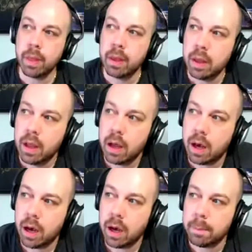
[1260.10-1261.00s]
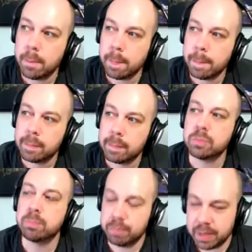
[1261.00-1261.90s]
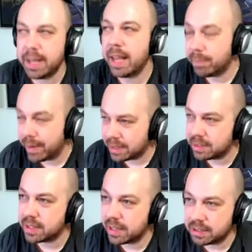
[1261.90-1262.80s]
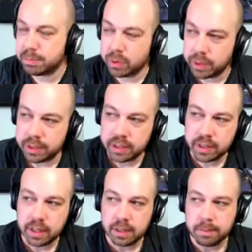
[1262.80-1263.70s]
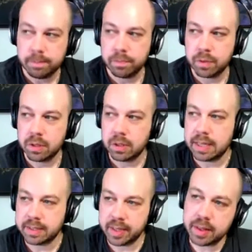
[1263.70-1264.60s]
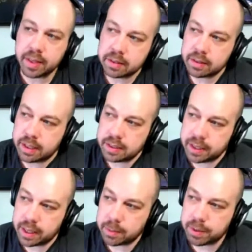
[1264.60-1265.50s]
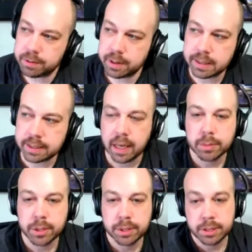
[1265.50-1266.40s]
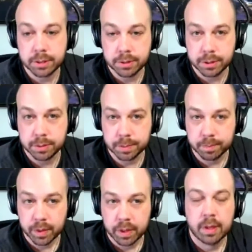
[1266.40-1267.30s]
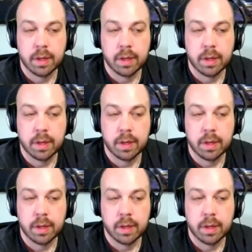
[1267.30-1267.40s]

So, um, so again, back to Scott's point, um, I take that that 1080p file and I upload it to YouTube.